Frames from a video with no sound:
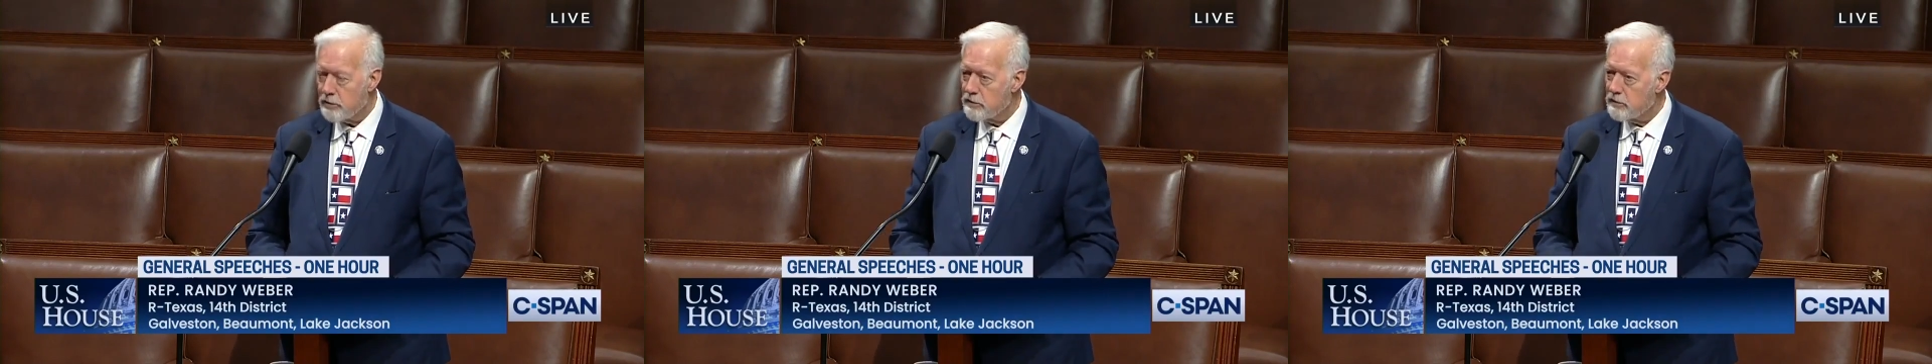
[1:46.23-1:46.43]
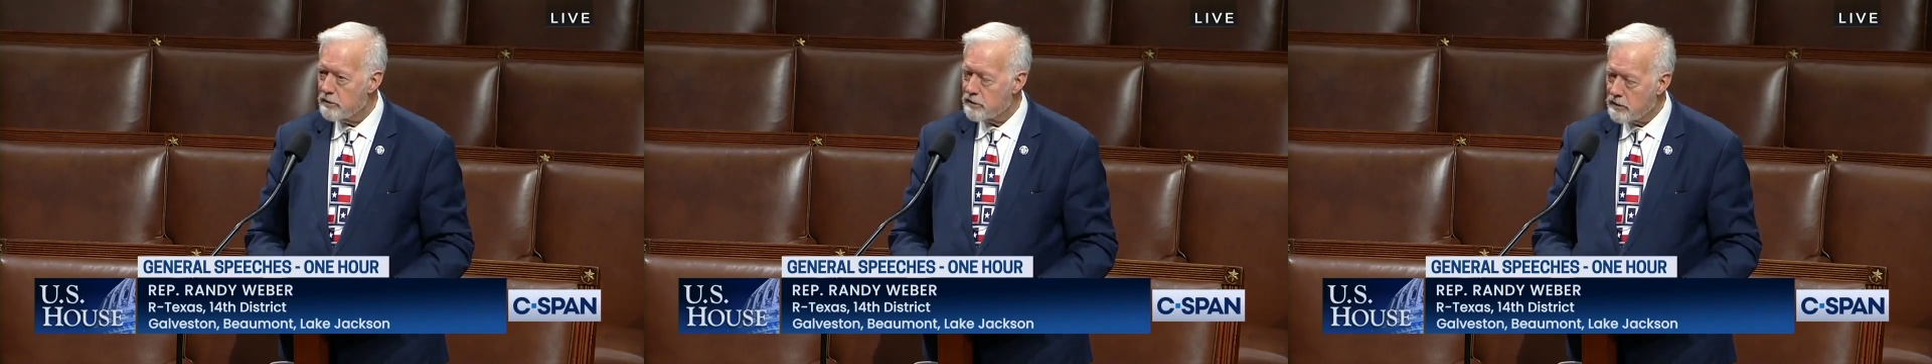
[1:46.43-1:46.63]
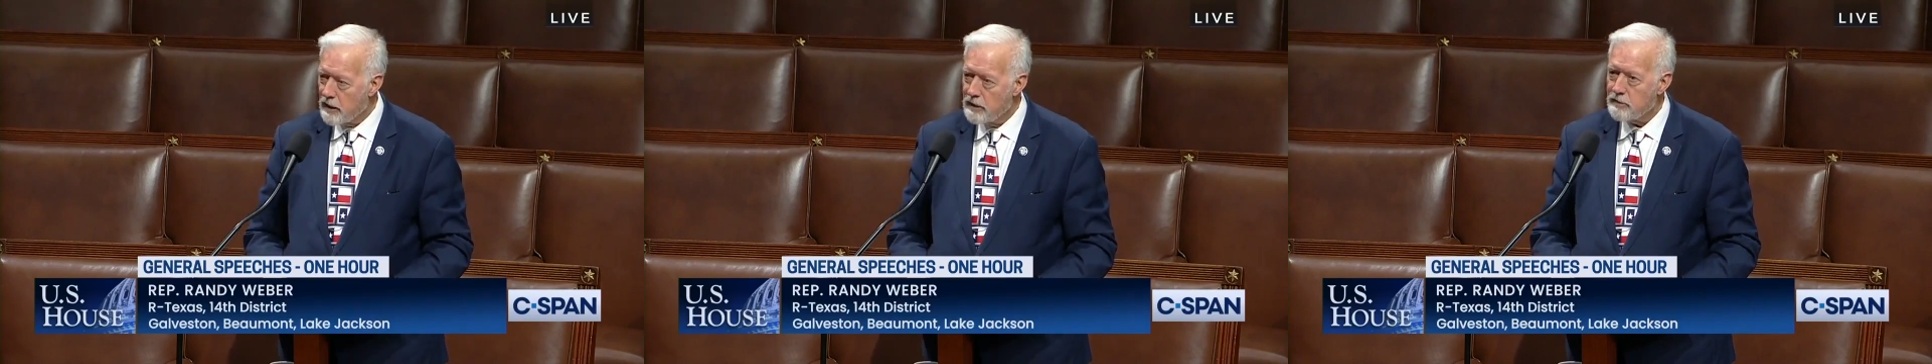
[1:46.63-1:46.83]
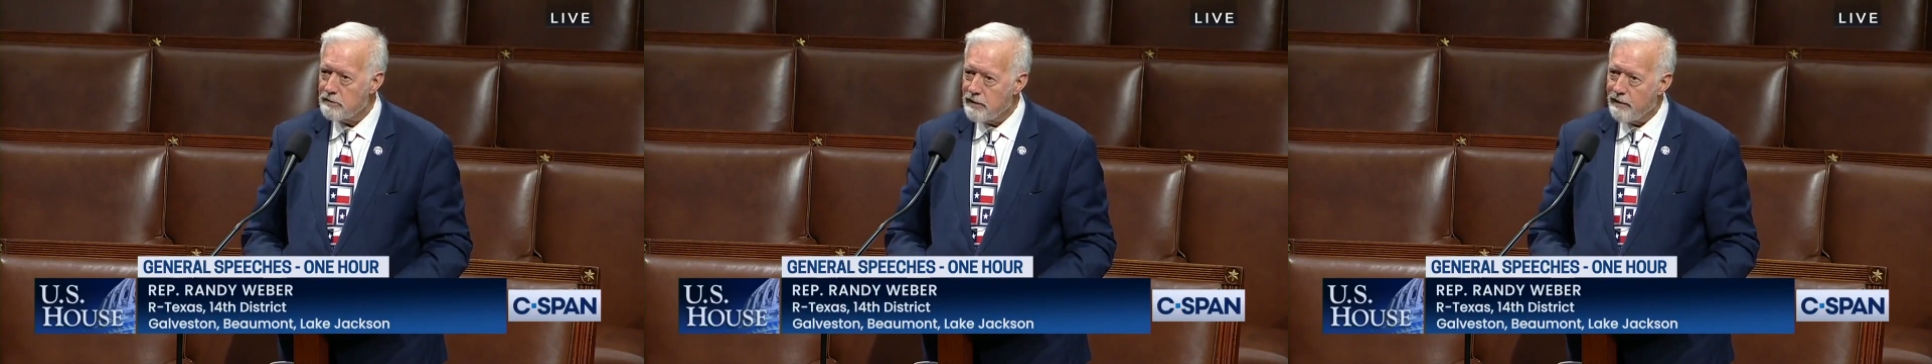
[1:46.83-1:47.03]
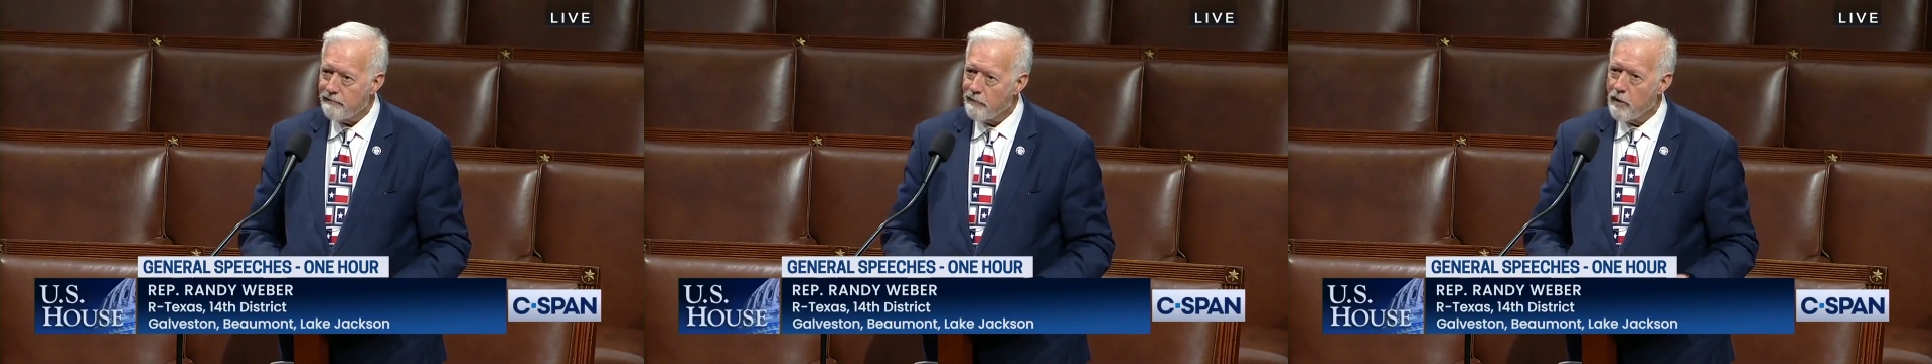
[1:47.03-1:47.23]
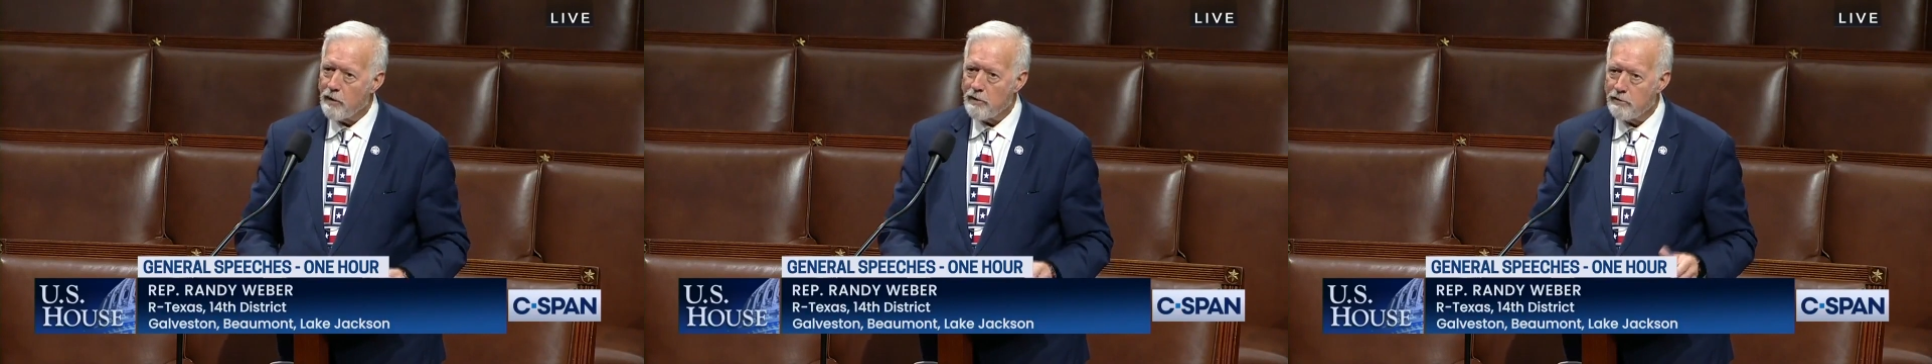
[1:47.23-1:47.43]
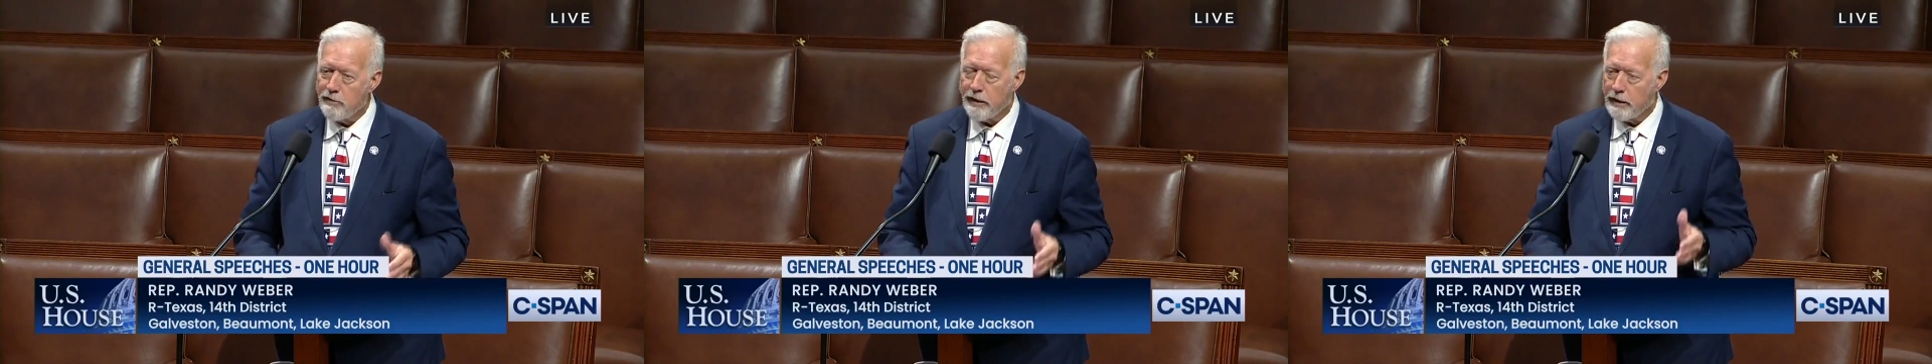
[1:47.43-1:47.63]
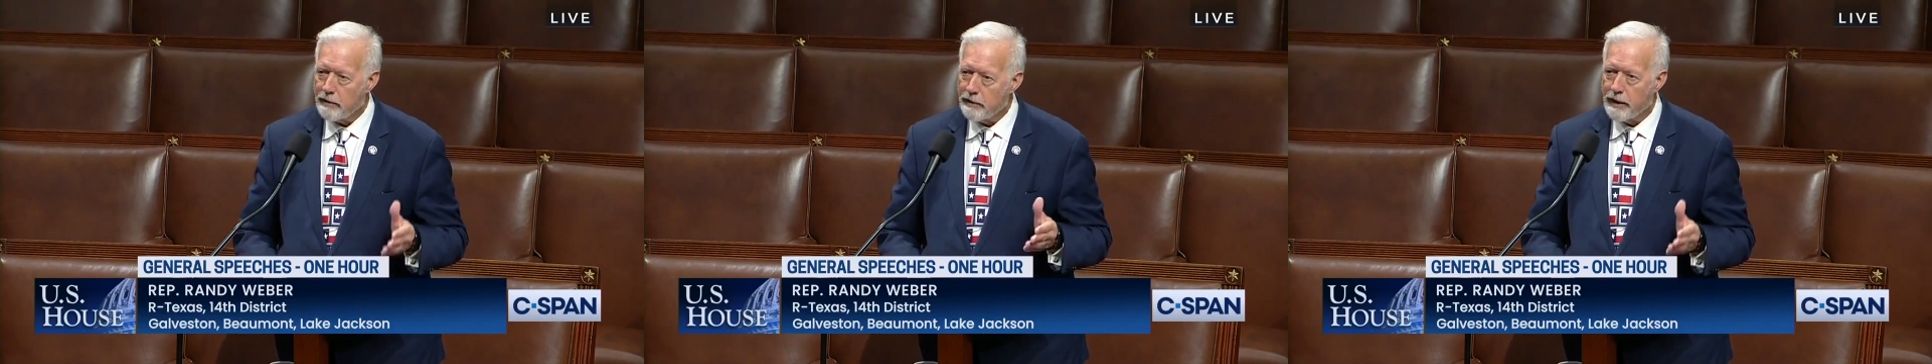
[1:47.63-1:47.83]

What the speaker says: to discuss that very thing,